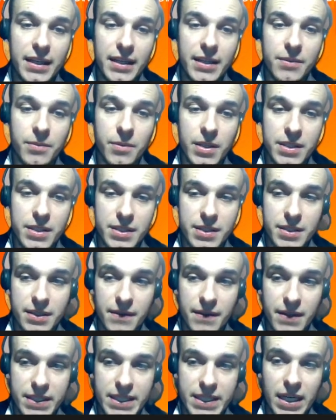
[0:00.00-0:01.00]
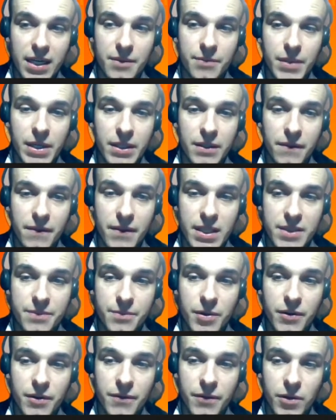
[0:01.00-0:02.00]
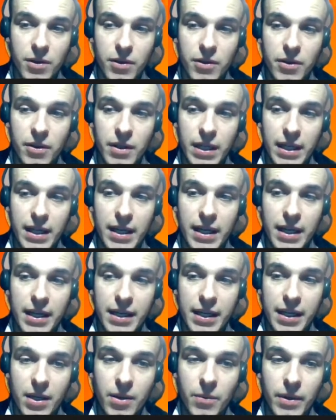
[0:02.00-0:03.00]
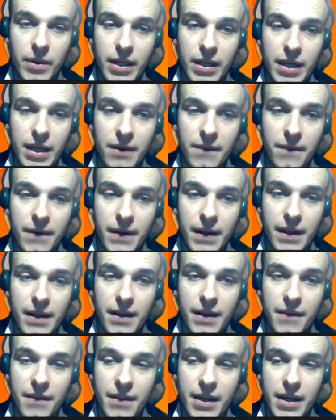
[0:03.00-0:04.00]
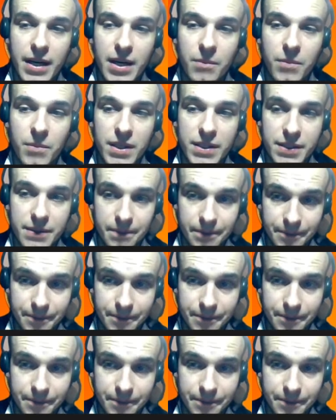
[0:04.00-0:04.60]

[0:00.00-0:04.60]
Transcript: It was the second part of this portfolio, and here we have the numbers